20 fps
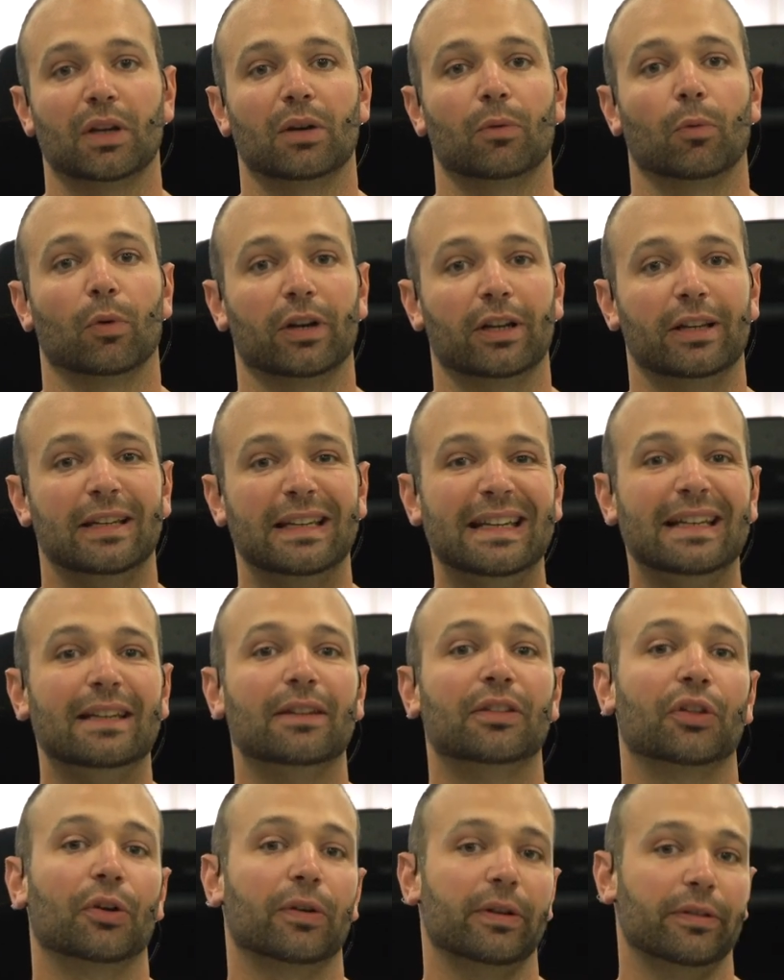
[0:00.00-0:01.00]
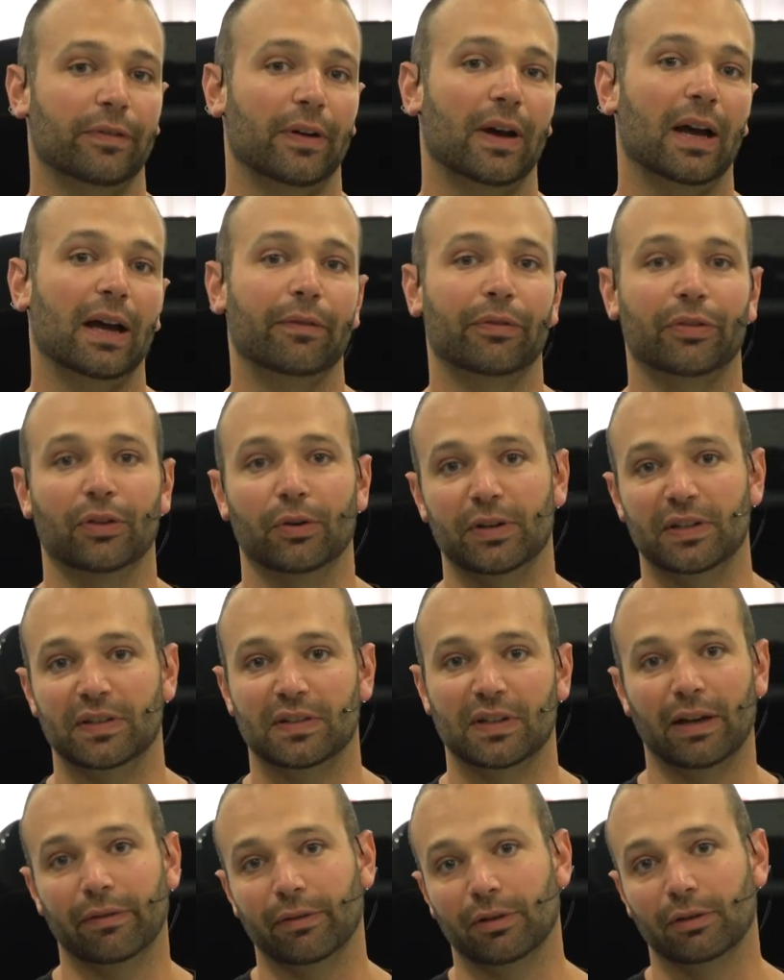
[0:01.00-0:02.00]
We're going to need 35,
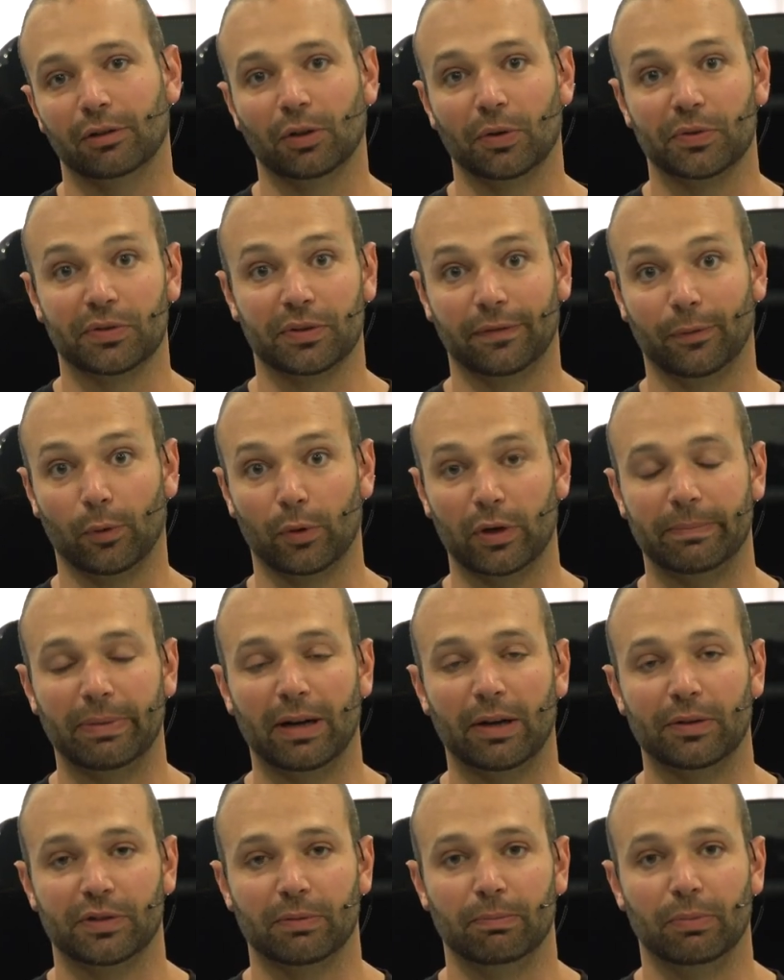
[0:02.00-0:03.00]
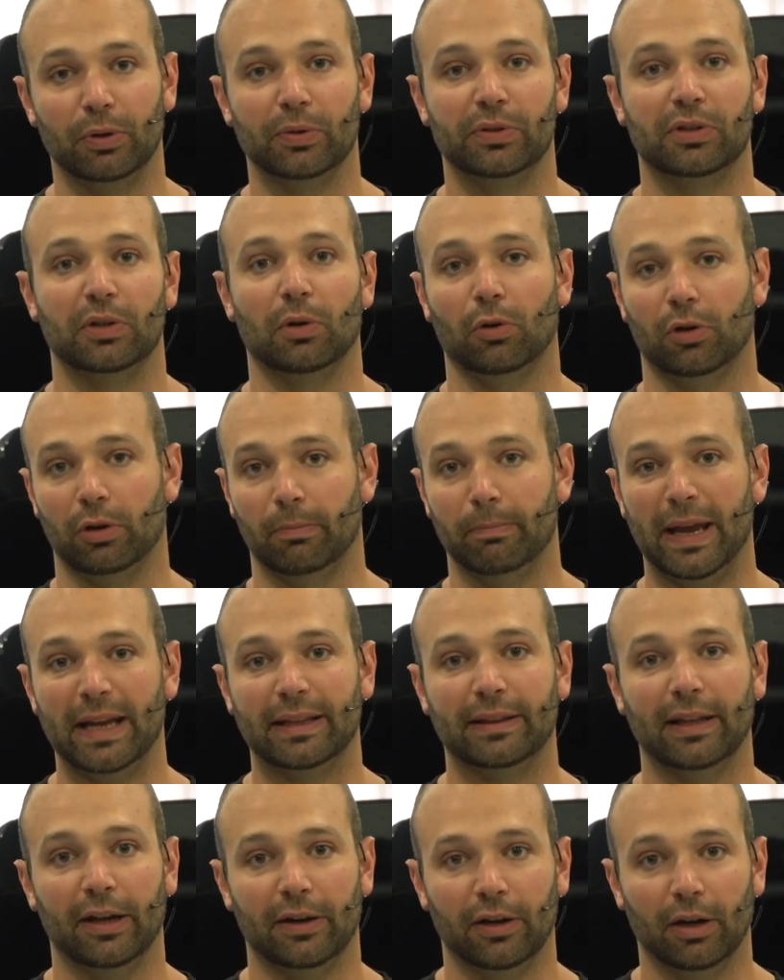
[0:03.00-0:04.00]
37, close to 40 pounds of boost in order to make
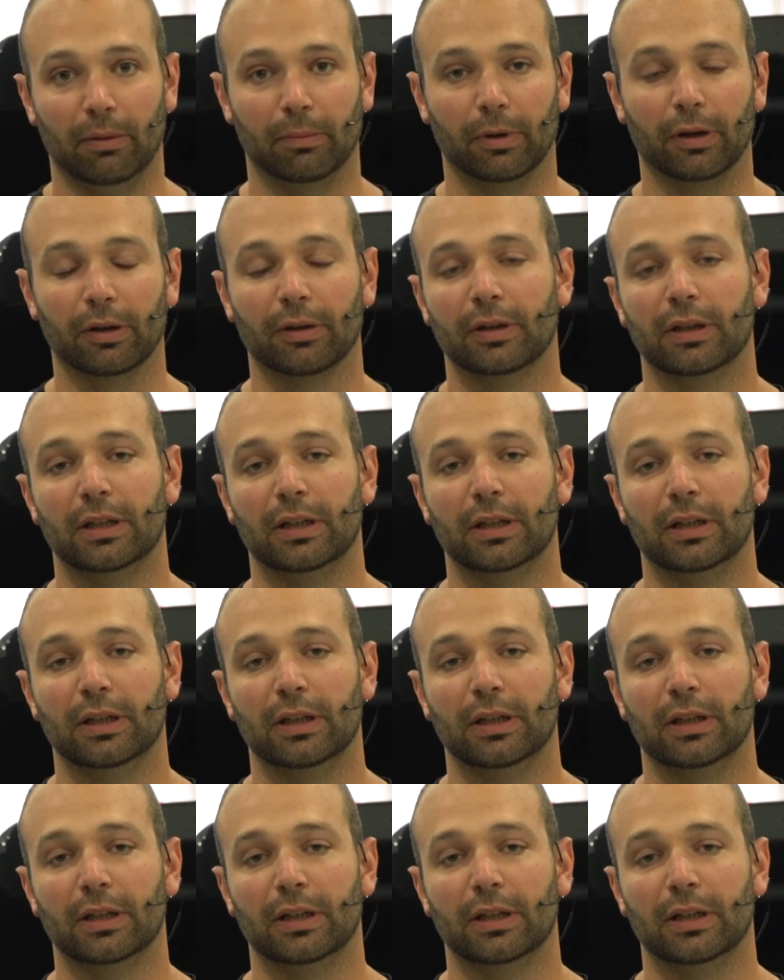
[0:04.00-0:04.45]
that number.